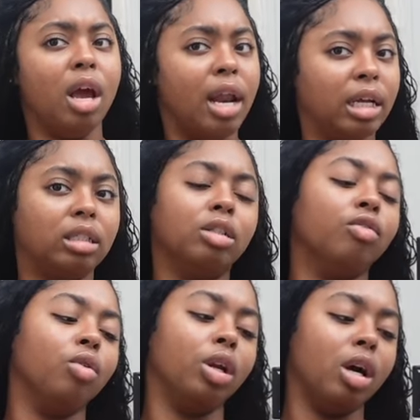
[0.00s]
and I sent a
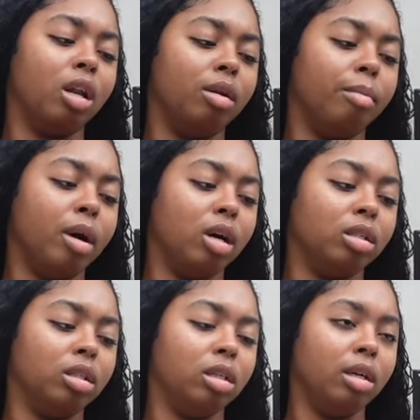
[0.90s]
forty dollar
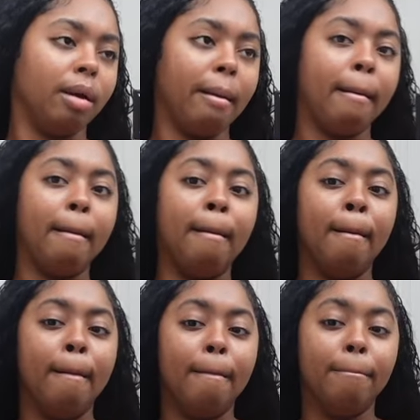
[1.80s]
deposit.
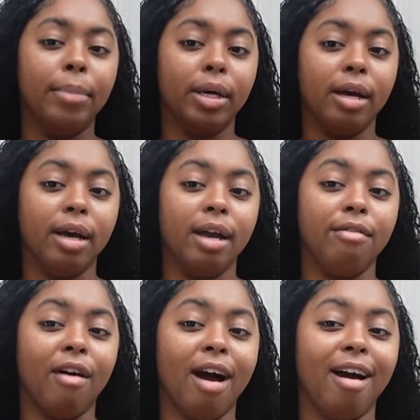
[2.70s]
But
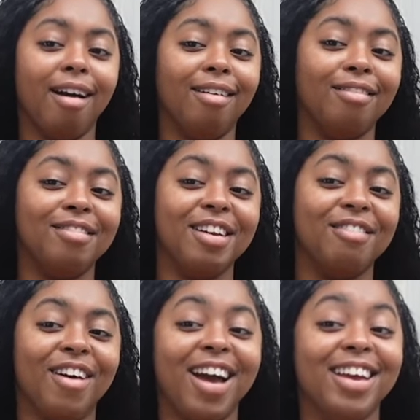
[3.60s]
if I
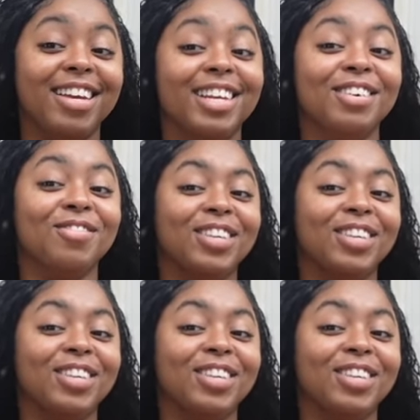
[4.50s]
if I end up